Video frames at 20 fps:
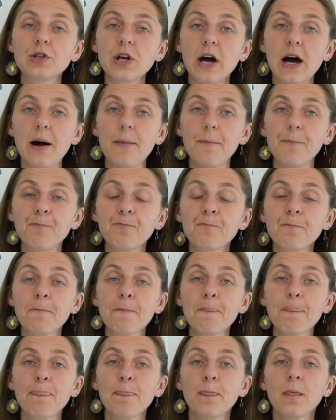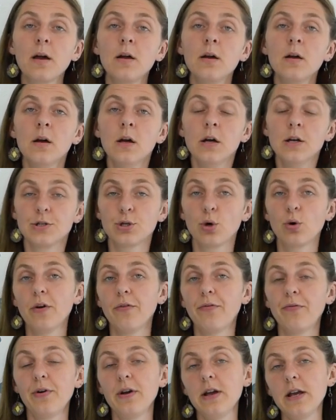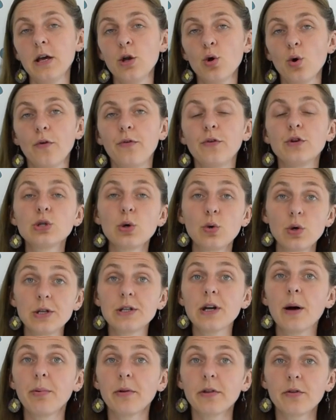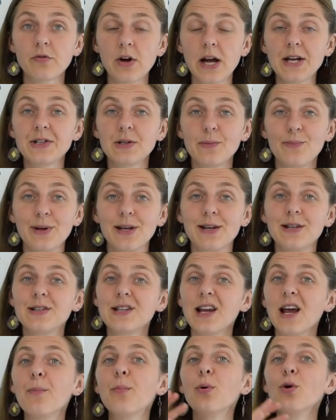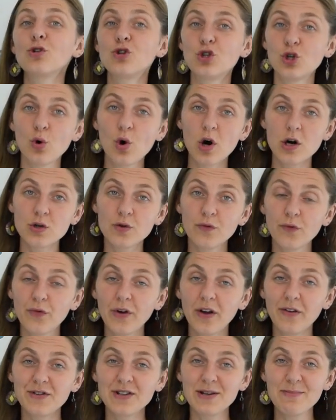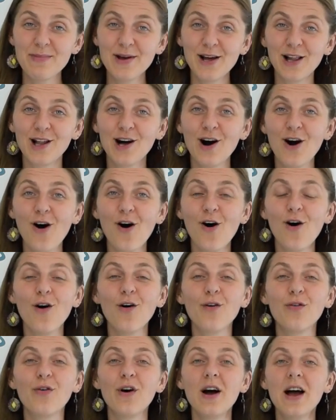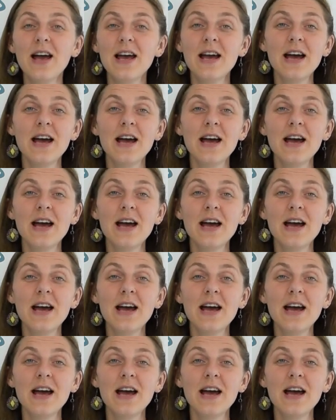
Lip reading: So if you know, if you're doing double the recipe, say put 250 ml of